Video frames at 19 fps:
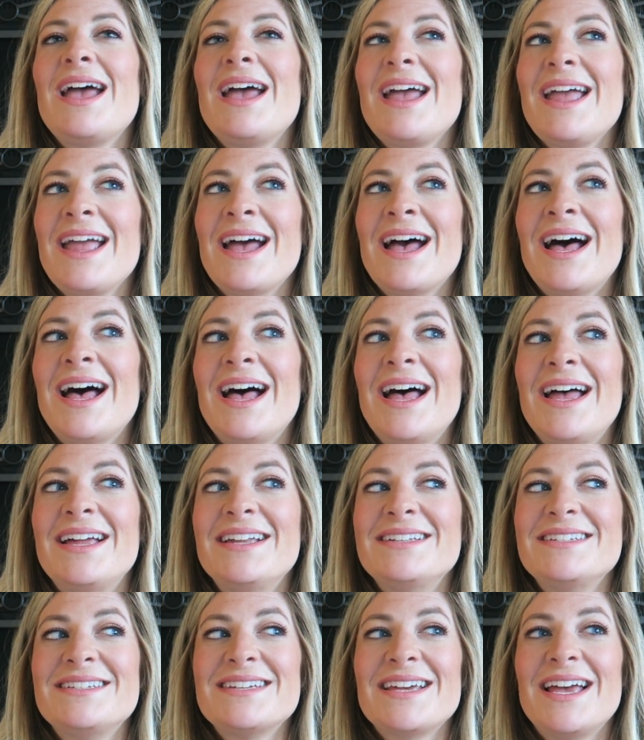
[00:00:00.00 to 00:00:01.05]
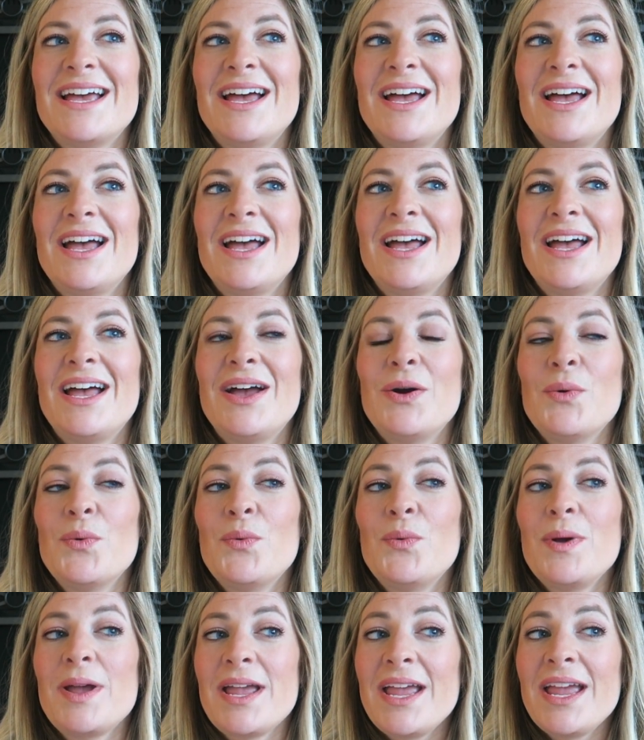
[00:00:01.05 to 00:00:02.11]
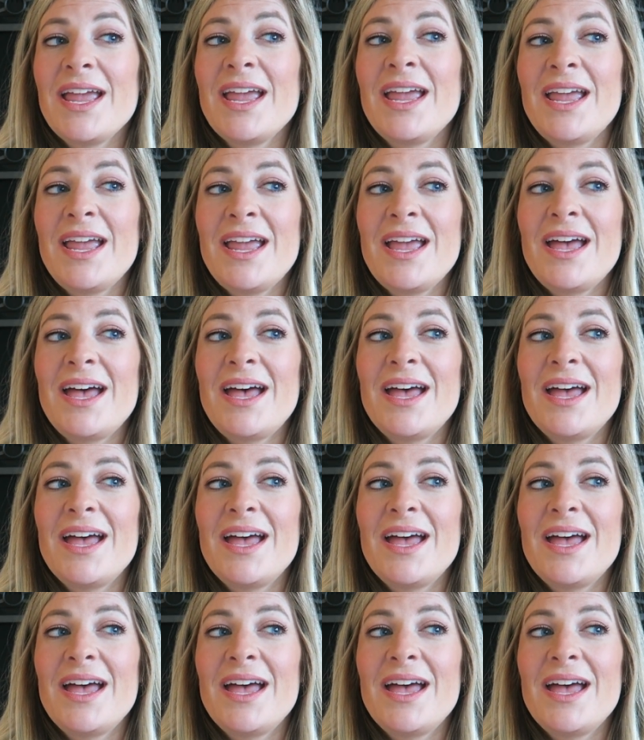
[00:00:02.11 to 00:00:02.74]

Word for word: And we,